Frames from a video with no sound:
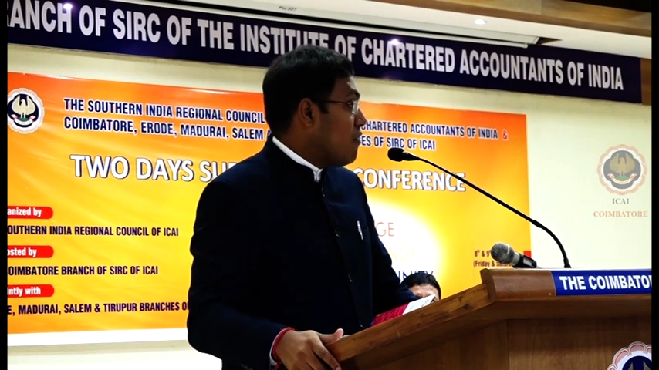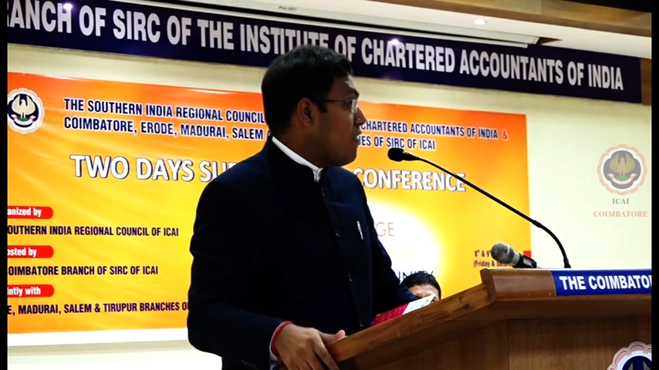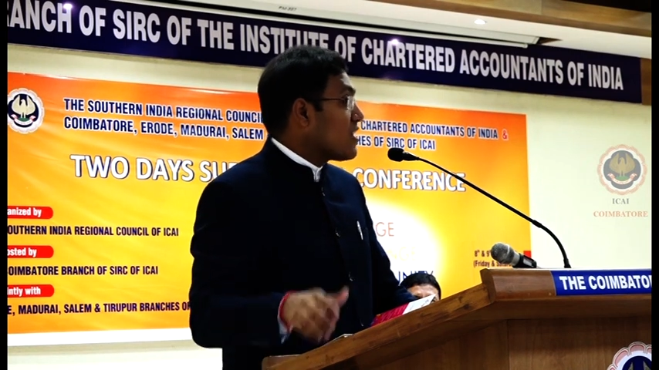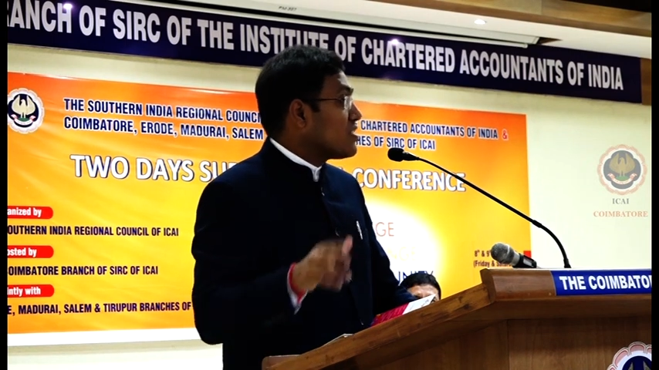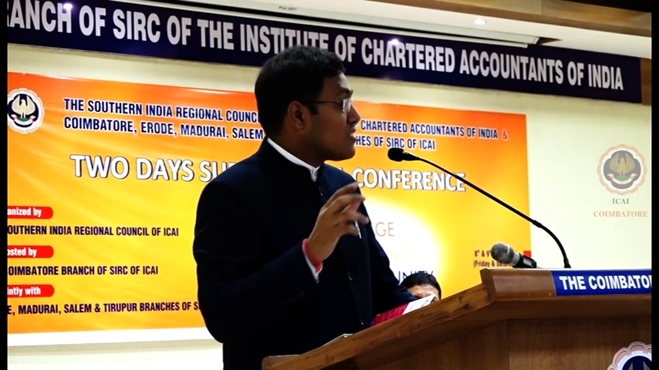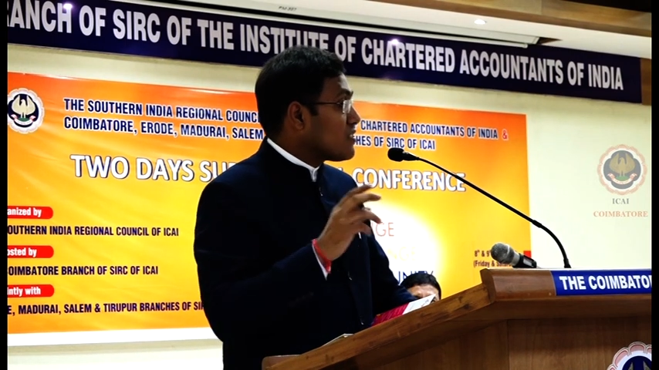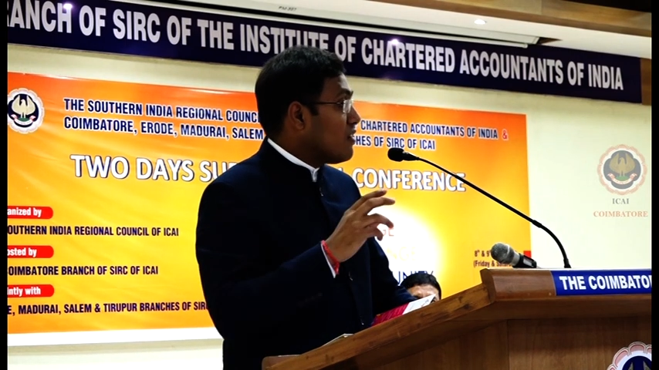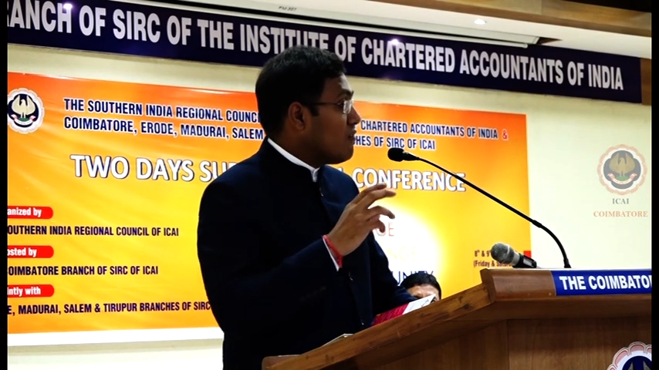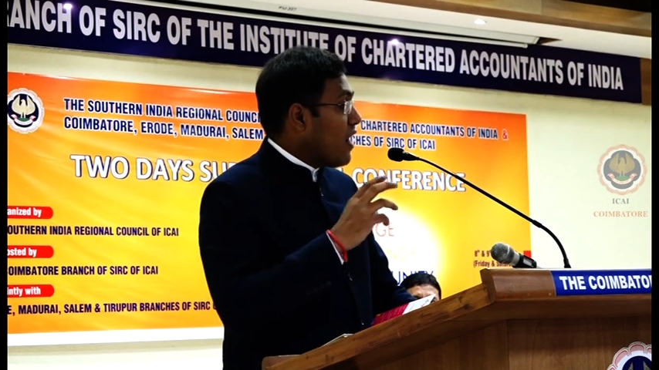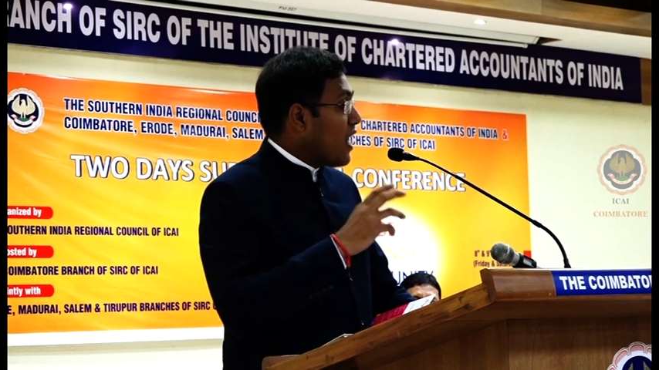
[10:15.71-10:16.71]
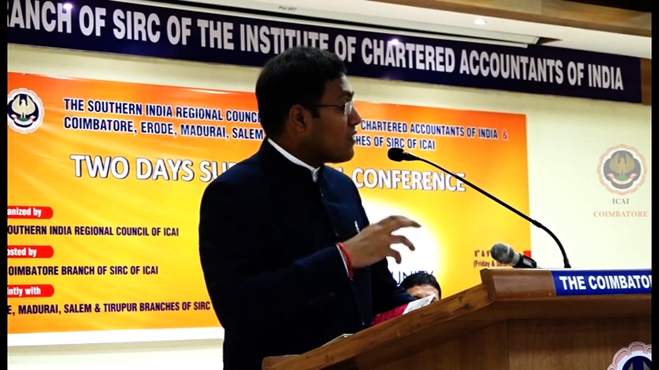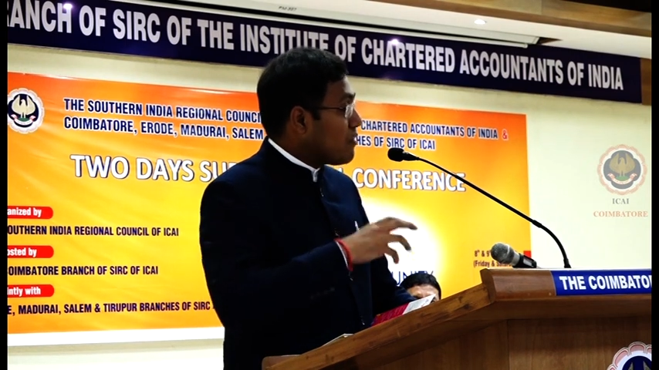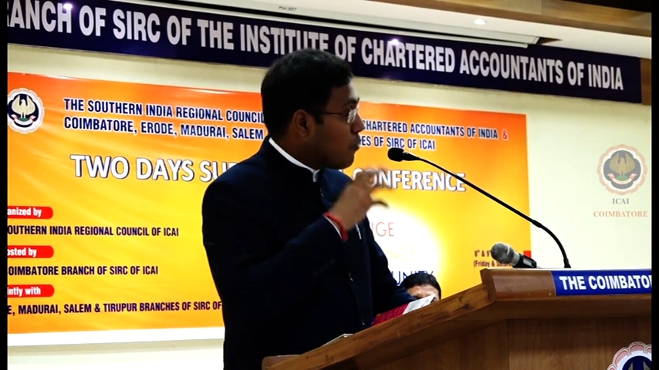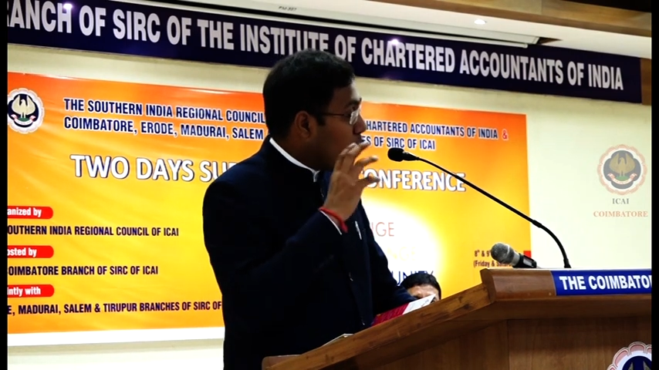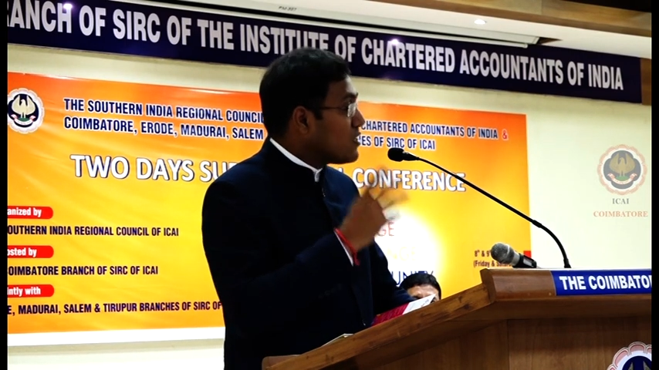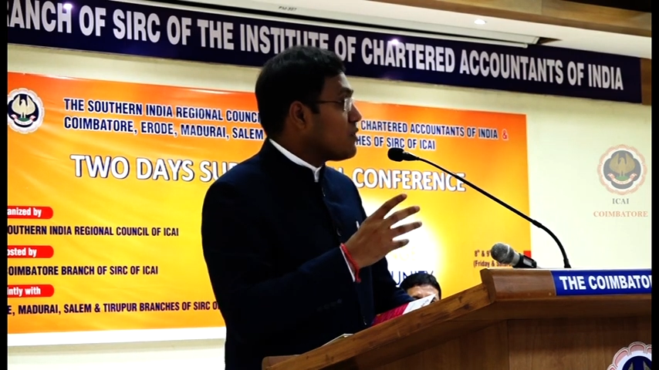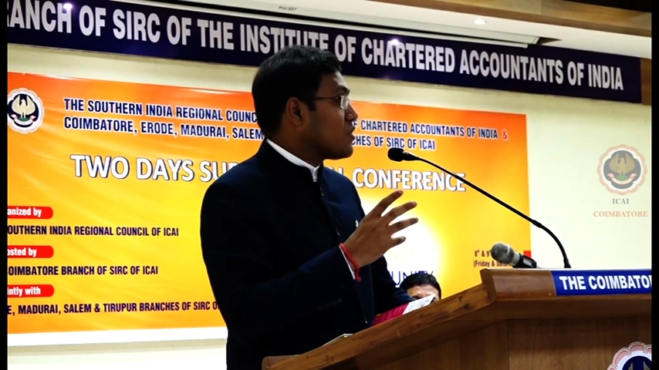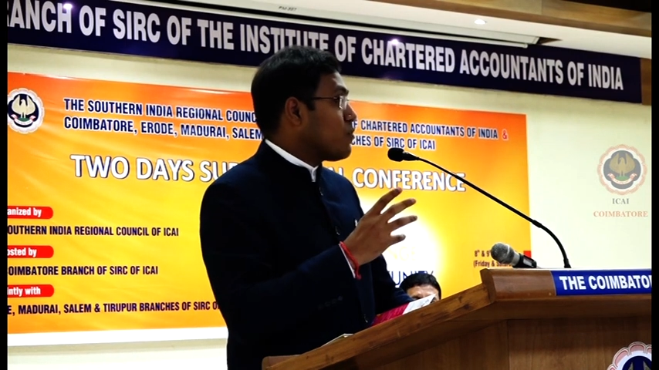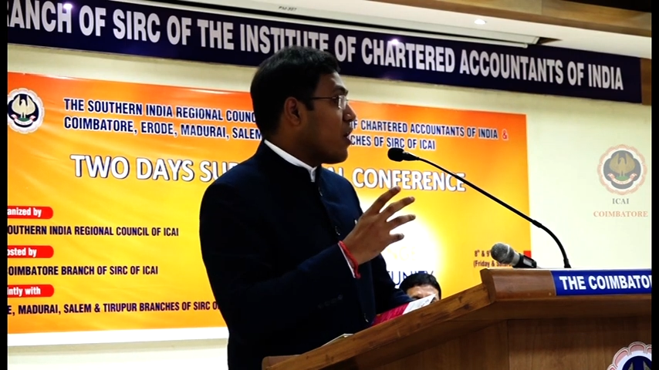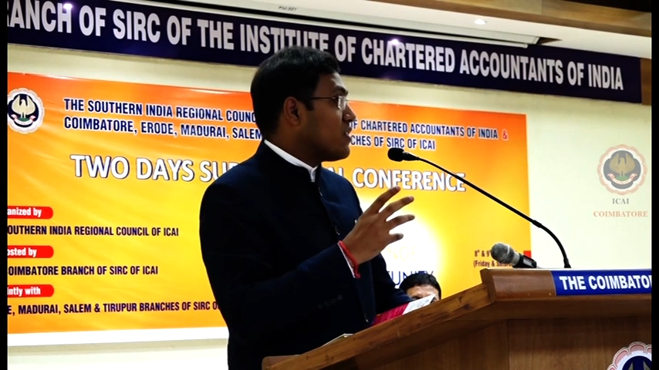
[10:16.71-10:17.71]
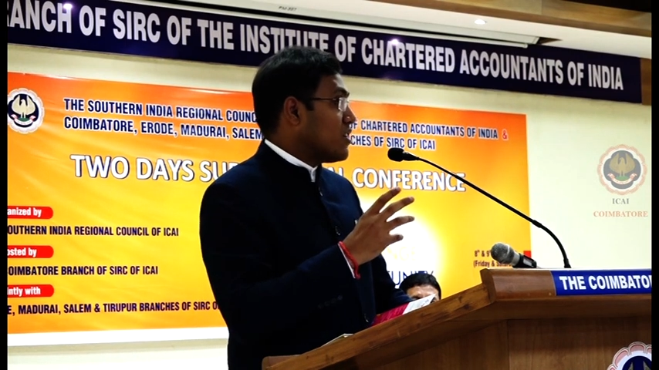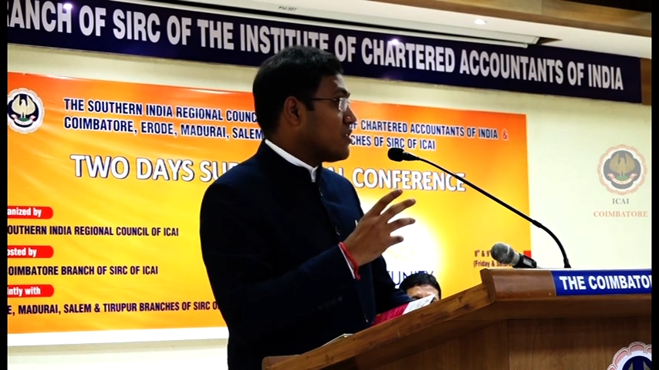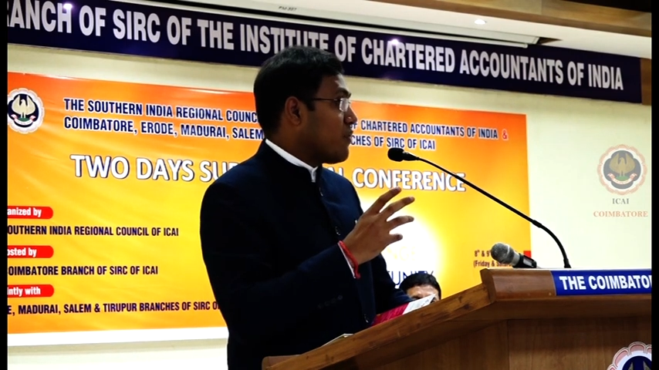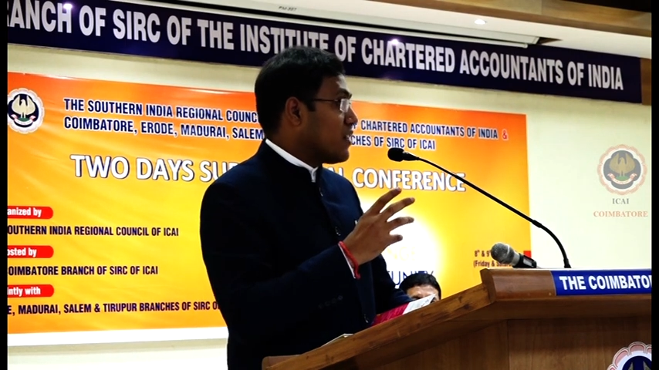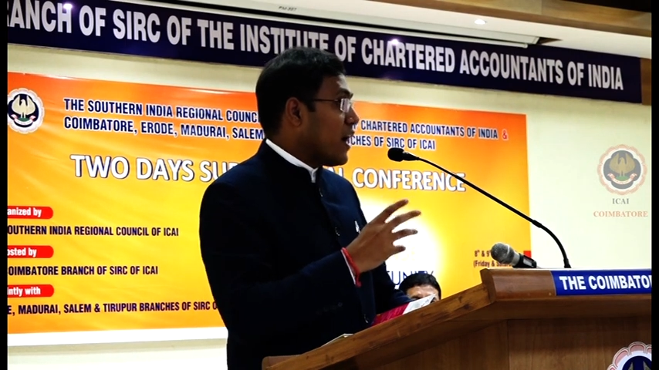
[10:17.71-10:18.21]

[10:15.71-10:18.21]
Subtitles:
where the policy was brought in such a way